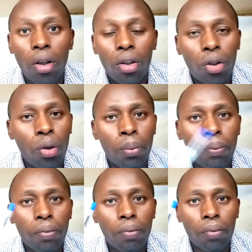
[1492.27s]
So,
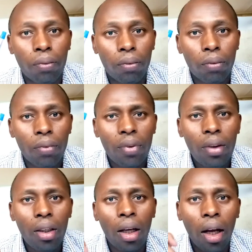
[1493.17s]

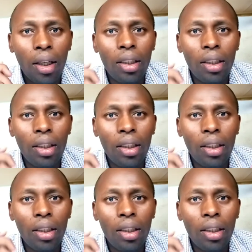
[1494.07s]
and